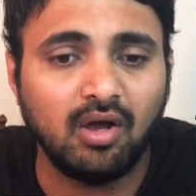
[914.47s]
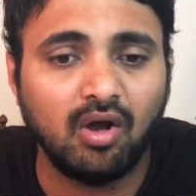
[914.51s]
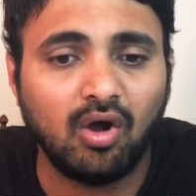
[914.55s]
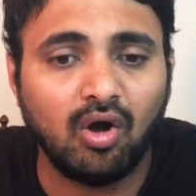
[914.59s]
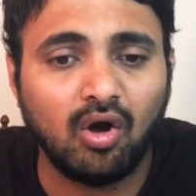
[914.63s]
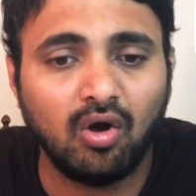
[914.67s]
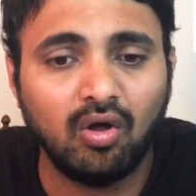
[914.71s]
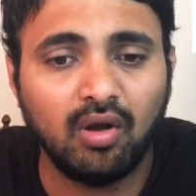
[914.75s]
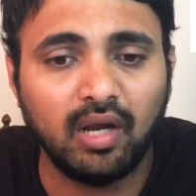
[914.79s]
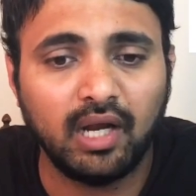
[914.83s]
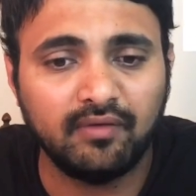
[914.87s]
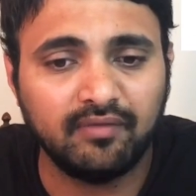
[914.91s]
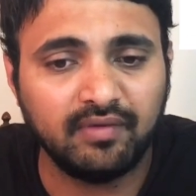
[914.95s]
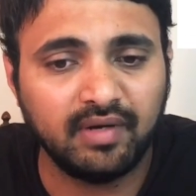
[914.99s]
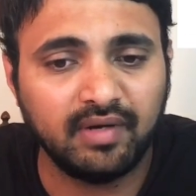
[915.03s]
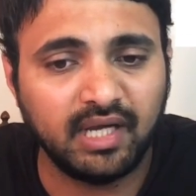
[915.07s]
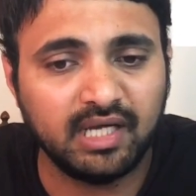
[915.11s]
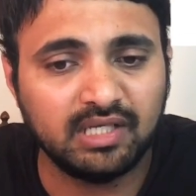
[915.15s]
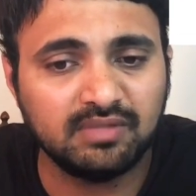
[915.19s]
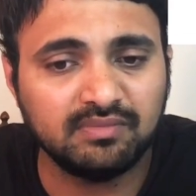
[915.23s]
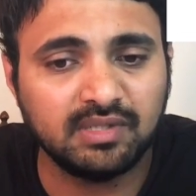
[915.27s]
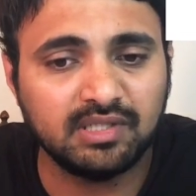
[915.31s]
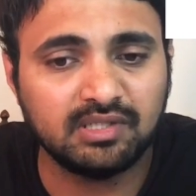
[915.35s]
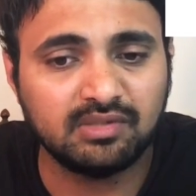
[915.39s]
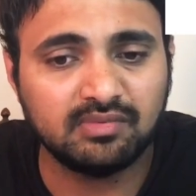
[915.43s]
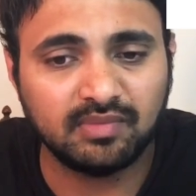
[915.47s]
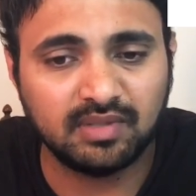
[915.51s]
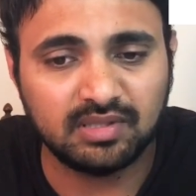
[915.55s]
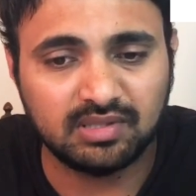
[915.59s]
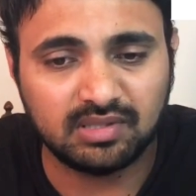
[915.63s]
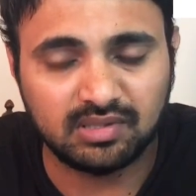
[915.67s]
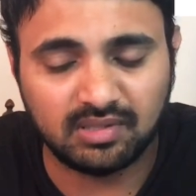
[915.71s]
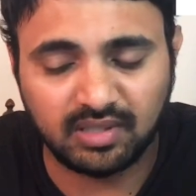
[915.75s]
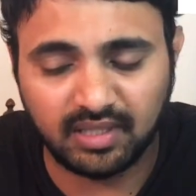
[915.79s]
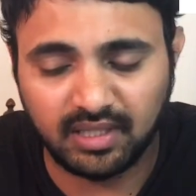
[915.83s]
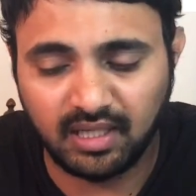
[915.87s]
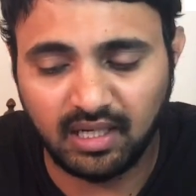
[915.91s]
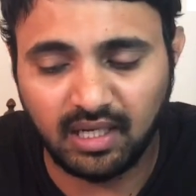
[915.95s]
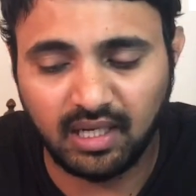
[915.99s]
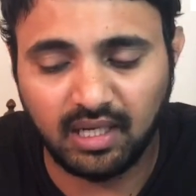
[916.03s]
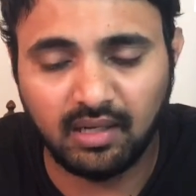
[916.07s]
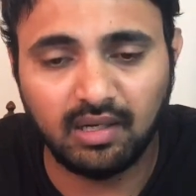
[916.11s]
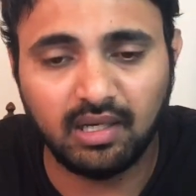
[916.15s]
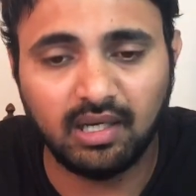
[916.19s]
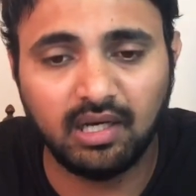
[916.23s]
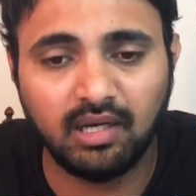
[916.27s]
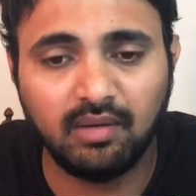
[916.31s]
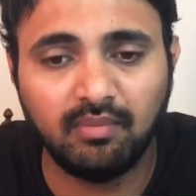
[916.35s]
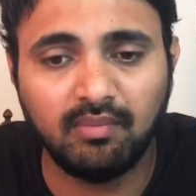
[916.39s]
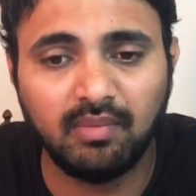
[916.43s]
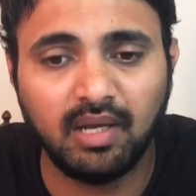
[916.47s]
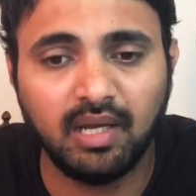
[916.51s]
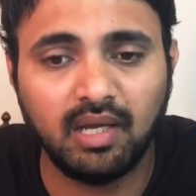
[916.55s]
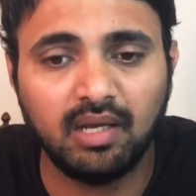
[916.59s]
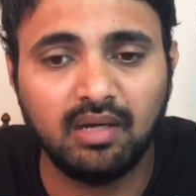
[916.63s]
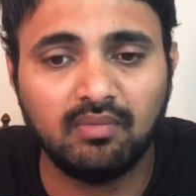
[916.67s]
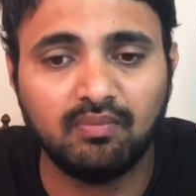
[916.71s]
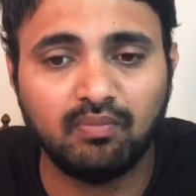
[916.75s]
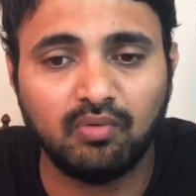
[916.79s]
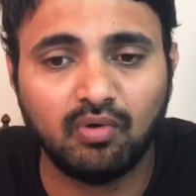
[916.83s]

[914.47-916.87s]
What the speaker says: All advertisements must remain